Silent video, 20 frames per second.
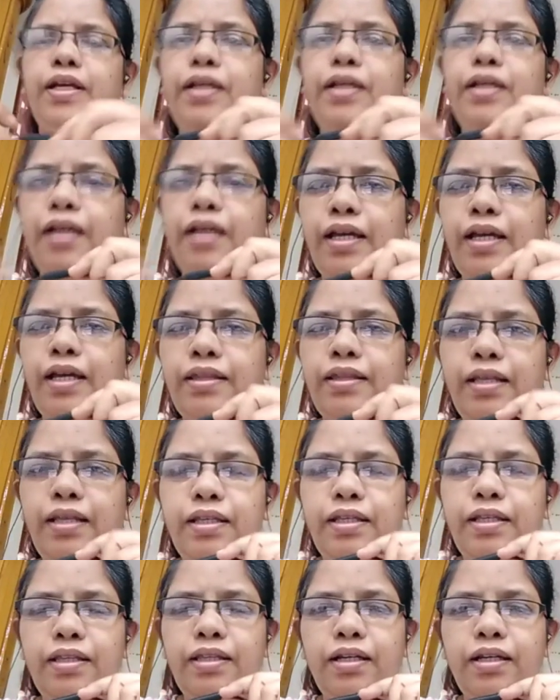I'm sorry.
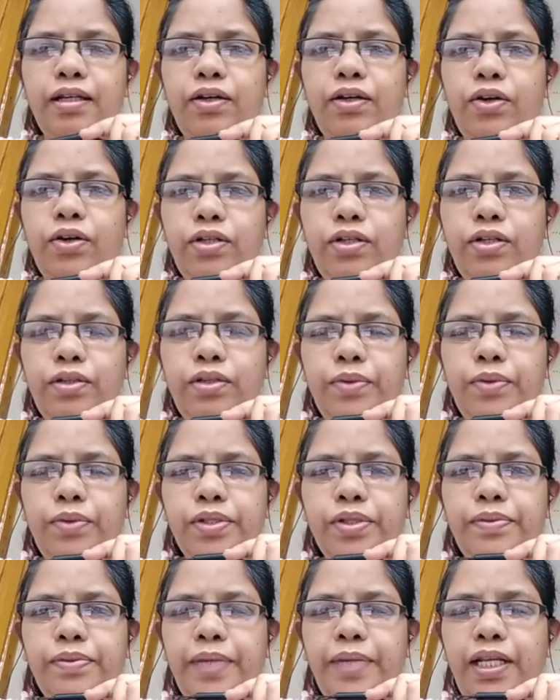I think the
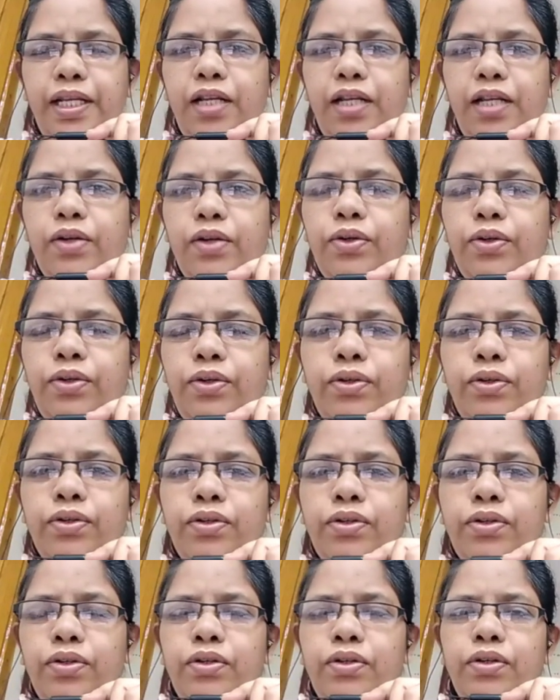audio was very low.
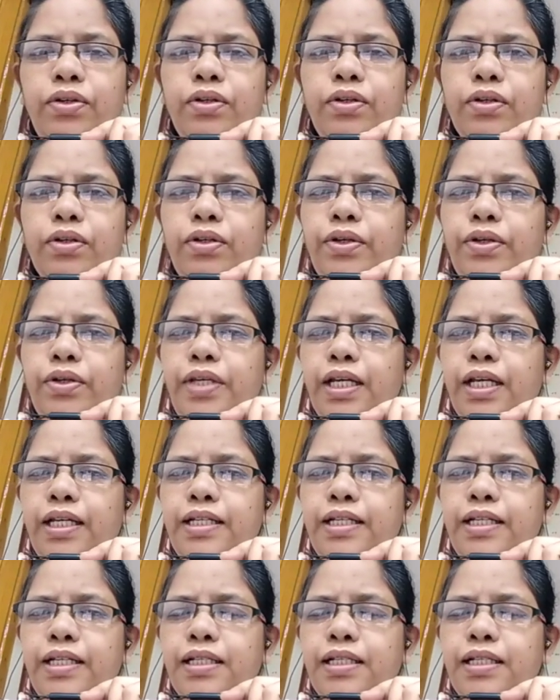Could you hear it, children?